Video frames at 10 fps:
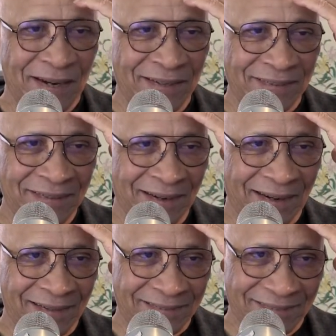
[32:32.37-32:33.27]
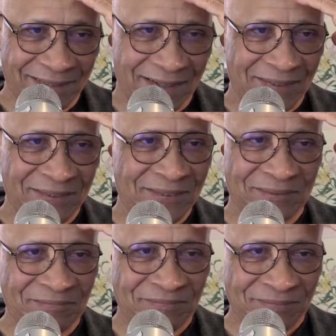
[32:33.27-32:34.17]
God, no.
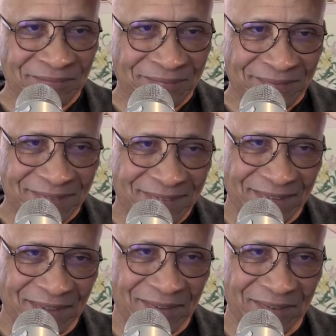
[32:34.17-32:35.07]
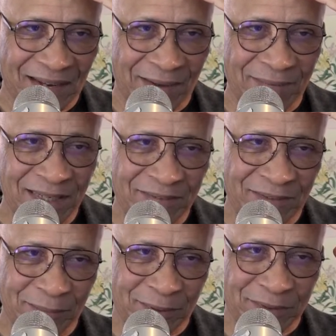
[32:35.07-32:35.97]
So I believe the
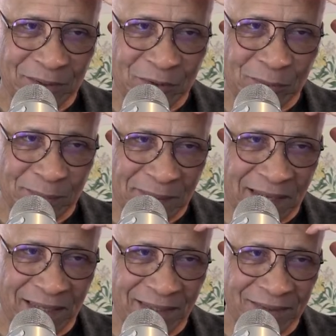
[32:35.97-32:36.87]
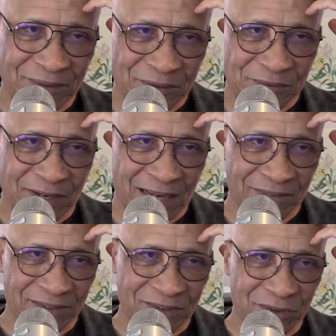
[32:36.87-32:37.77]
person who may survive
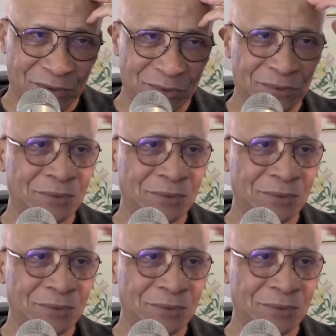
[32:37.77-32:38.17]
is Sununu.